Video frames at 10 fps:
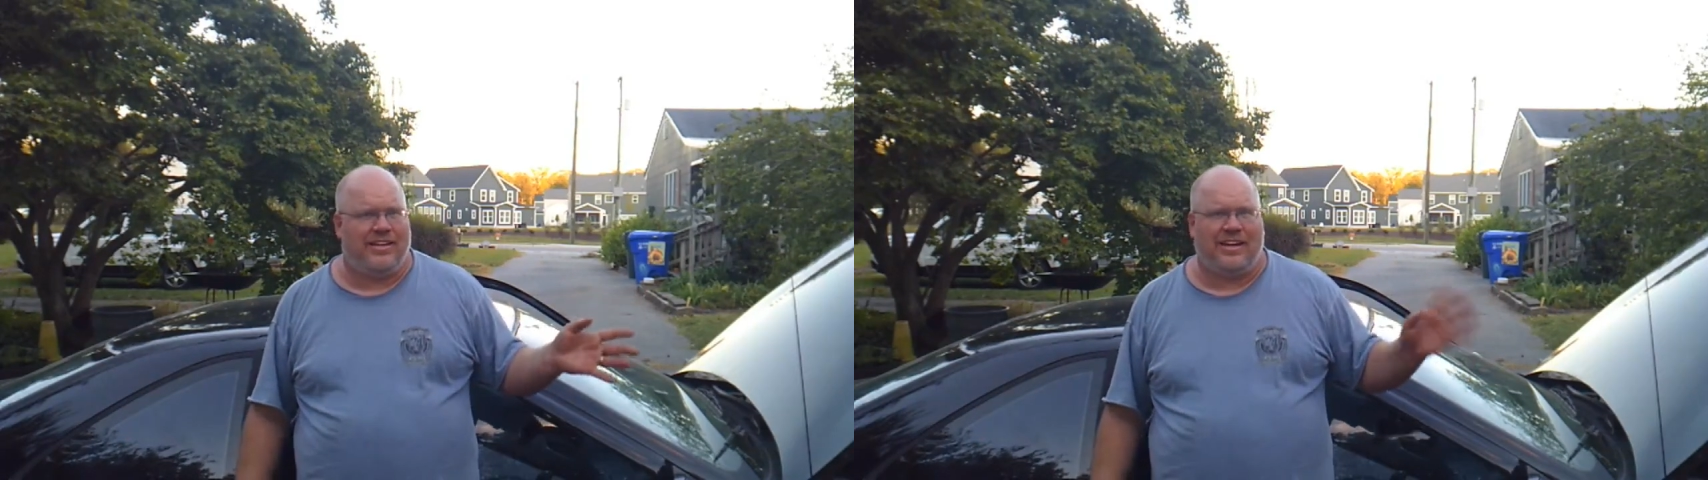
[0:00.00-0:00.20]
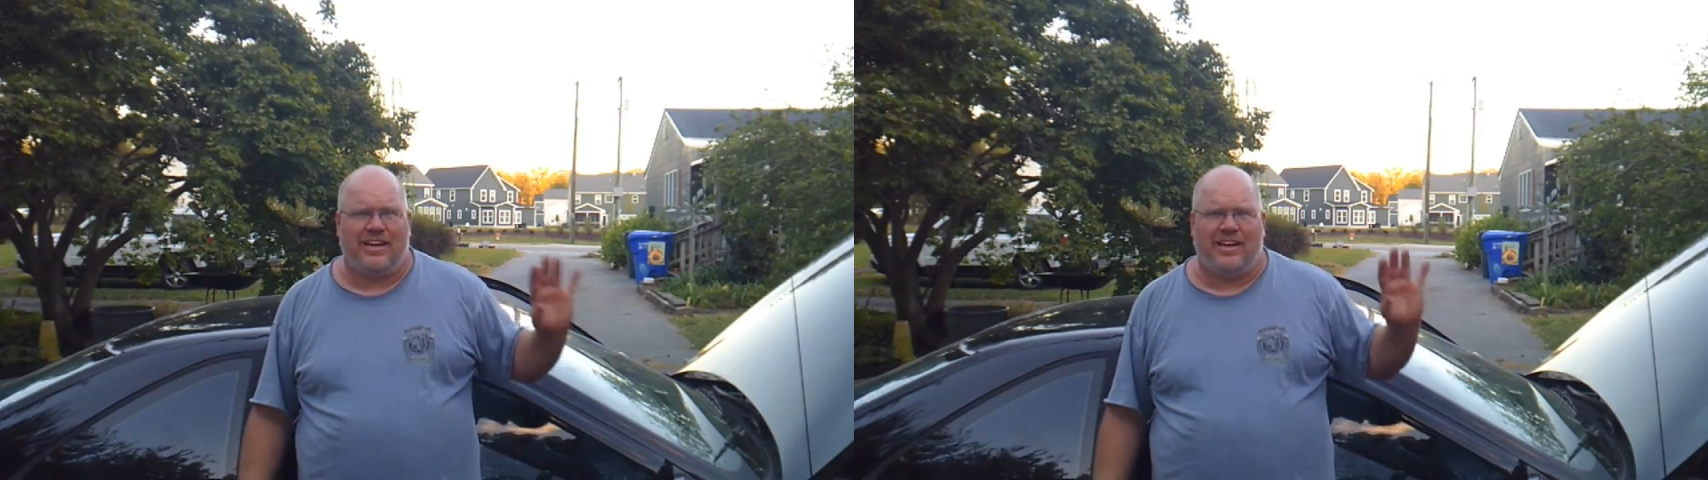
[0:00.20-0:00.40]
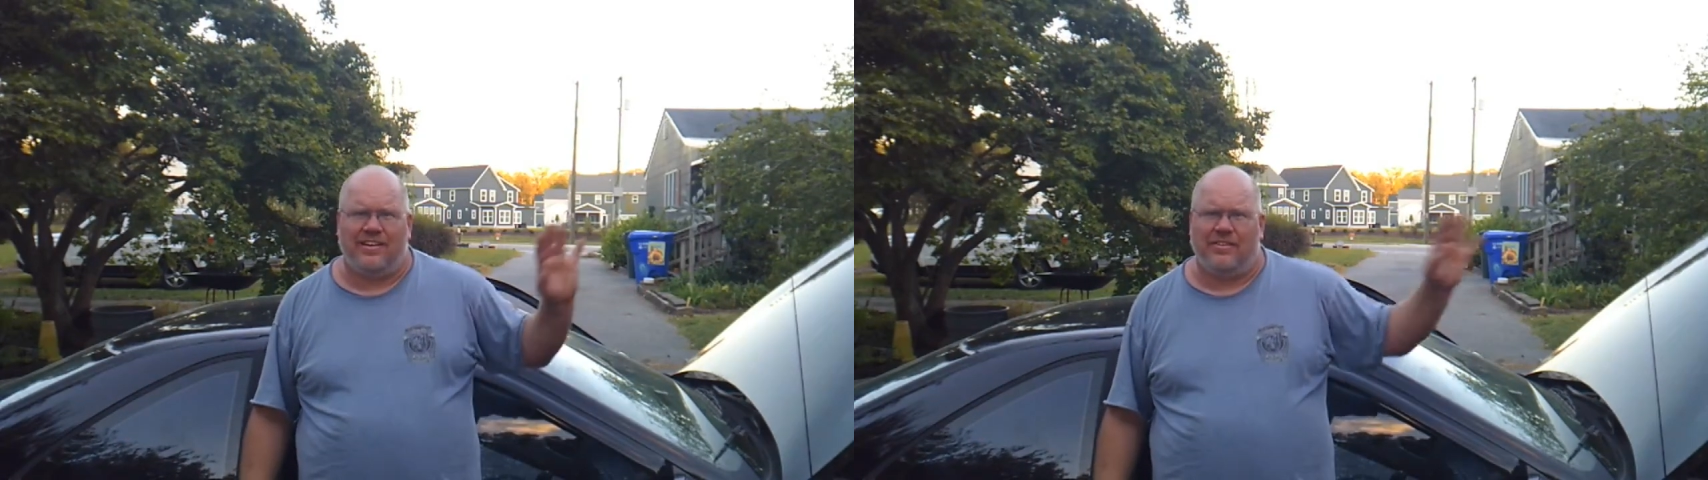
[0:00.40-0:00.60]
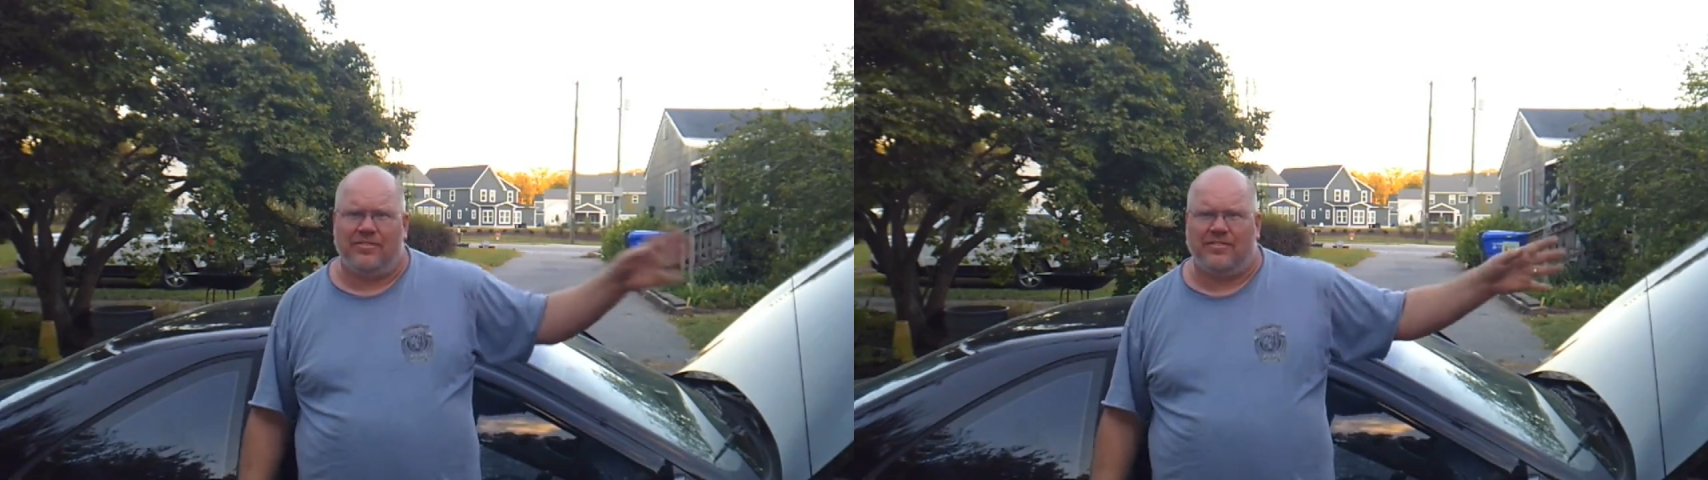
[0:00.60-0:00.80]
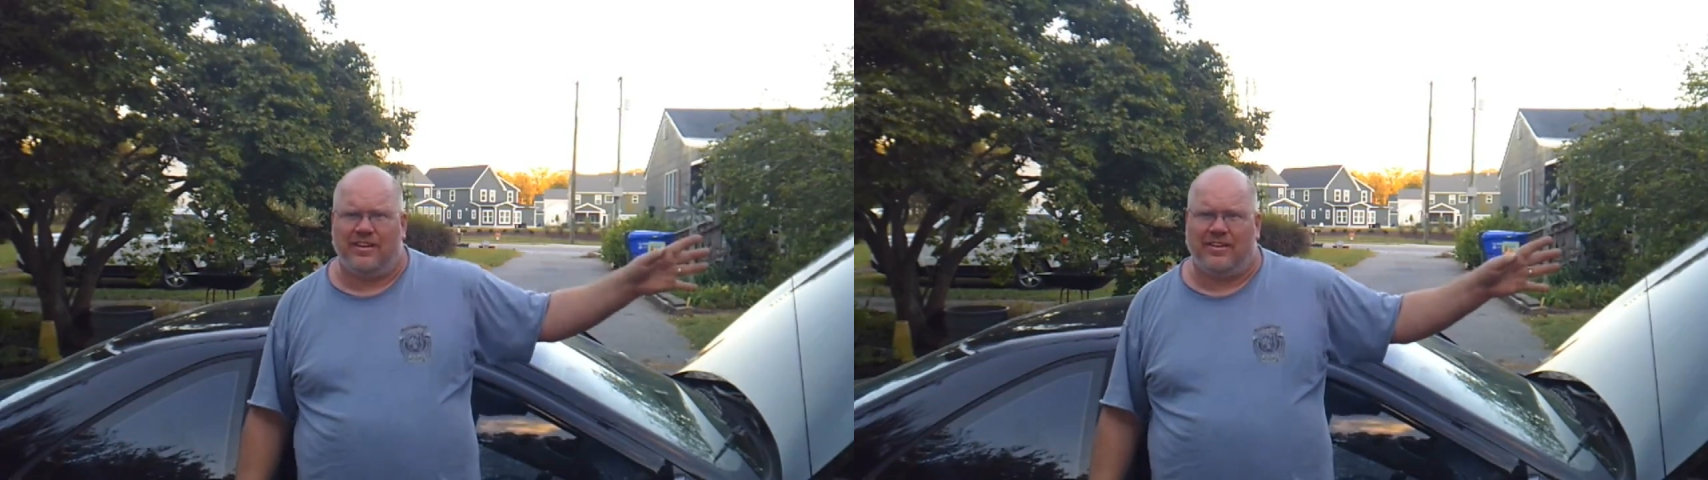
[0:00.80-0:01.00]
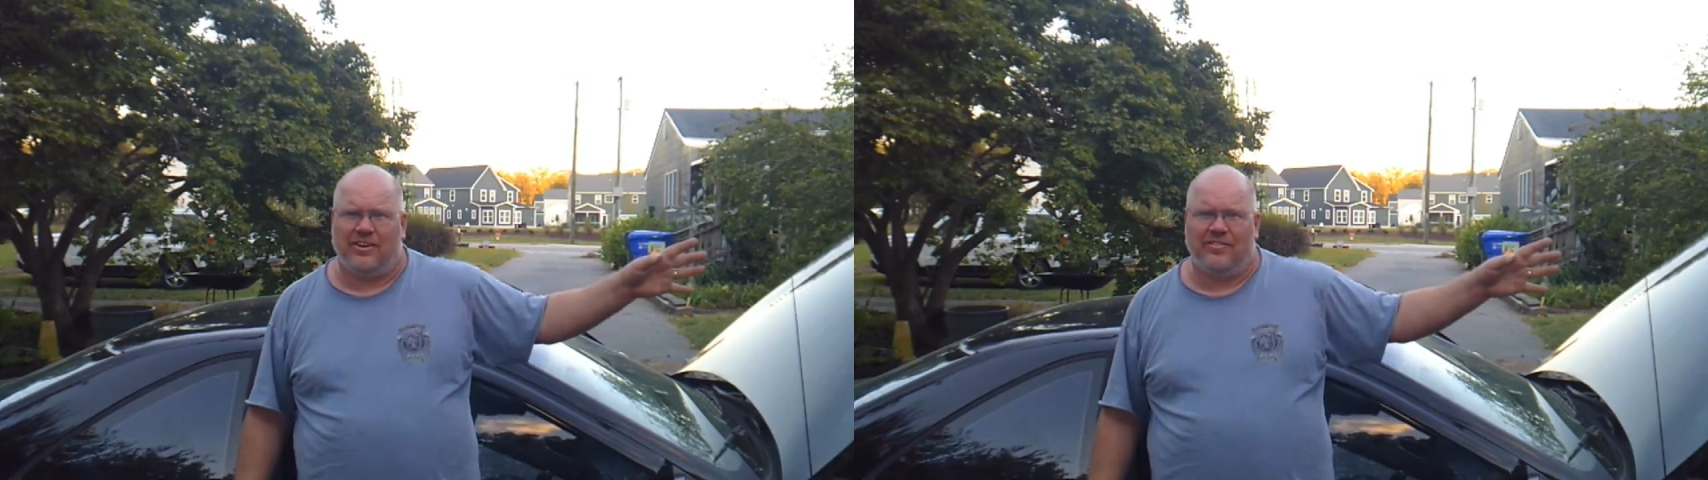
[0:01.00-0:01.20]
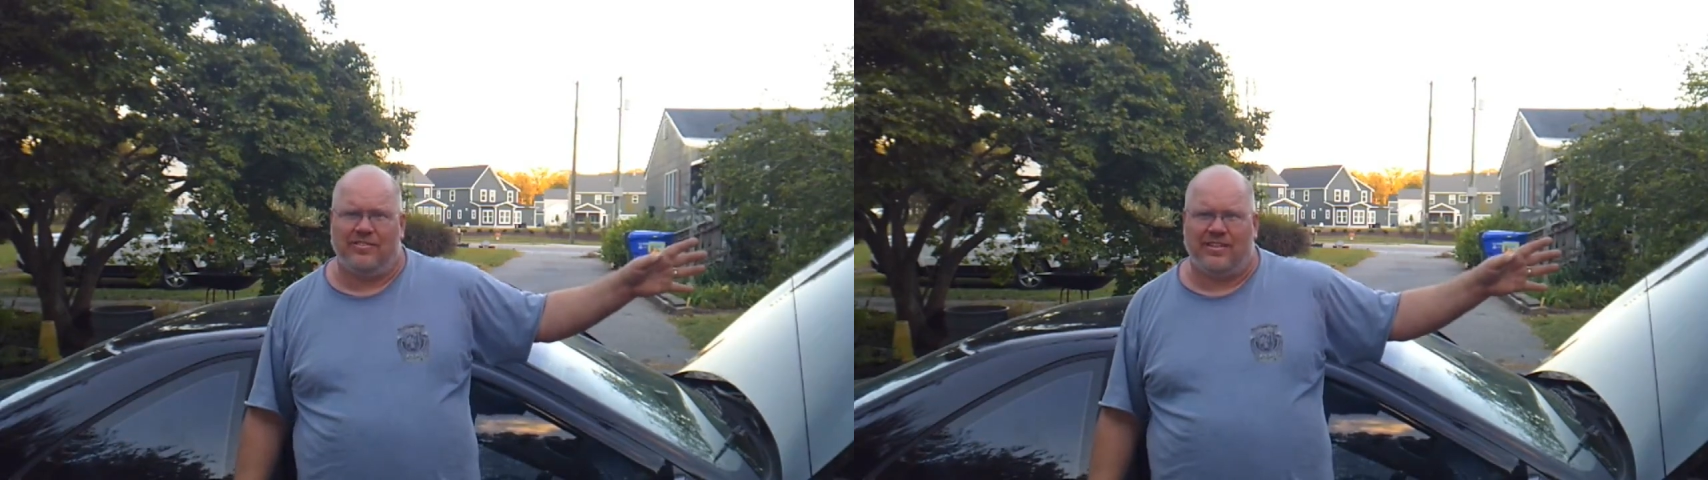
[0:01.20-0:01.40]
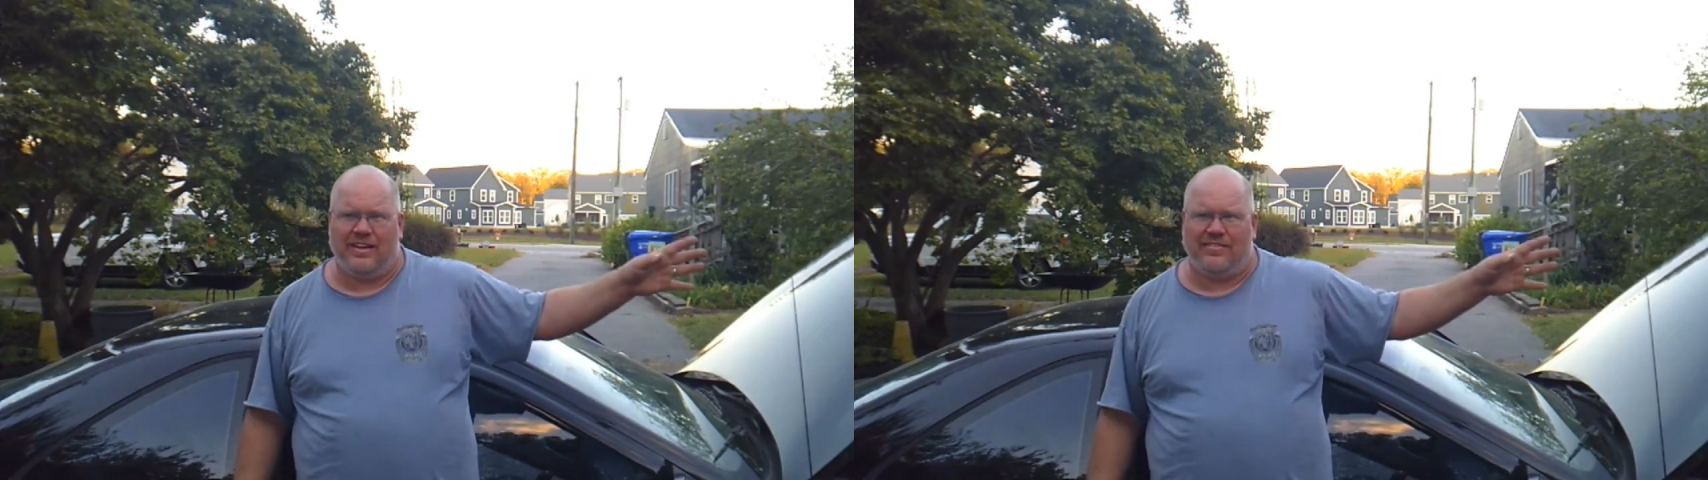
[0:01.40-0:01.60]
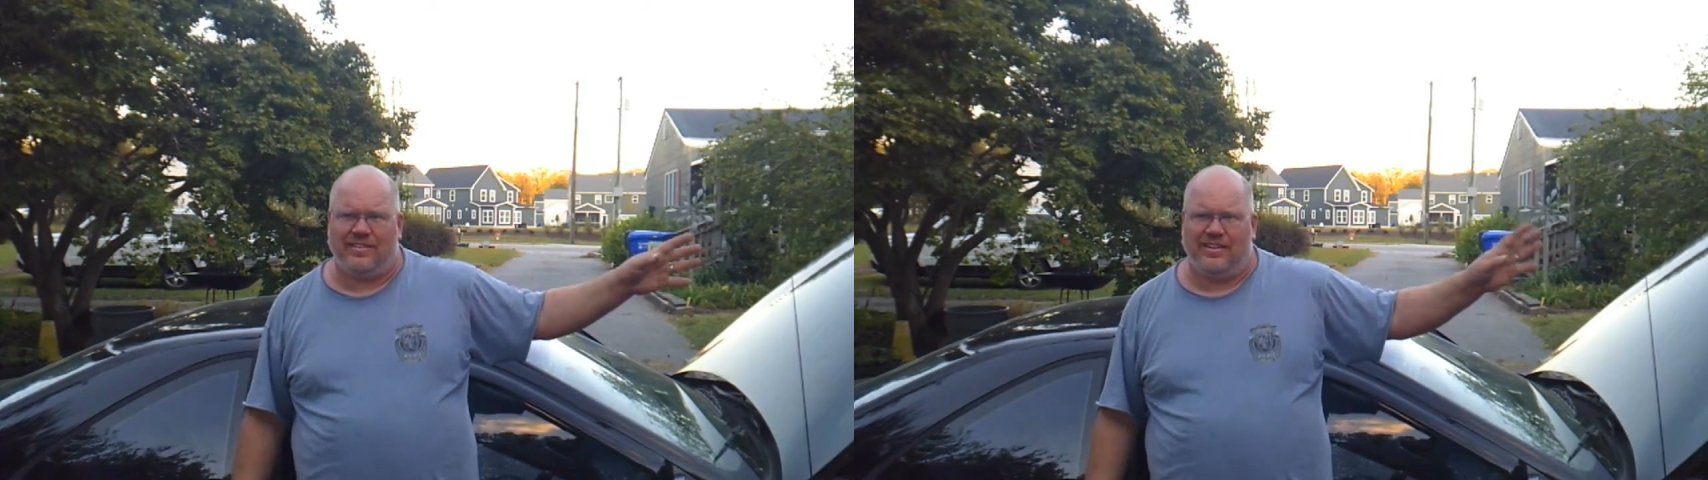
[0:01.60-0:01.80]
I got another set of ghost lights.